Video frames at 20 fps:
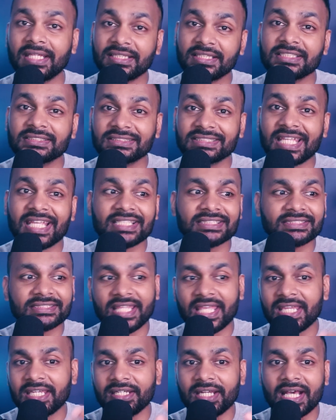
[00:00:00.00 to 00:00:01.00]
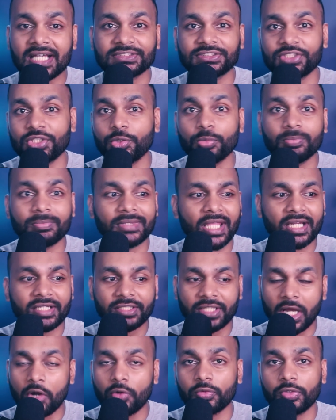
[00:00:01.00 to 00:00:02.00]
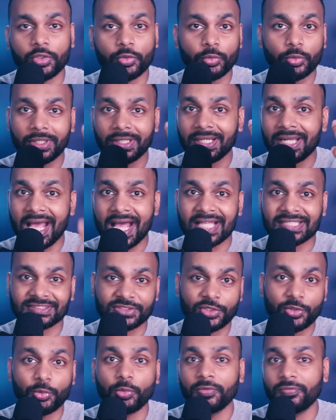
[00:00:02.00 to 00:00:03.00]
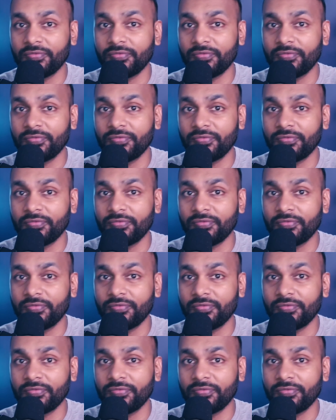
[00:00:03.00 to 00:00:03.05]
In this case, they assume that cow urine has no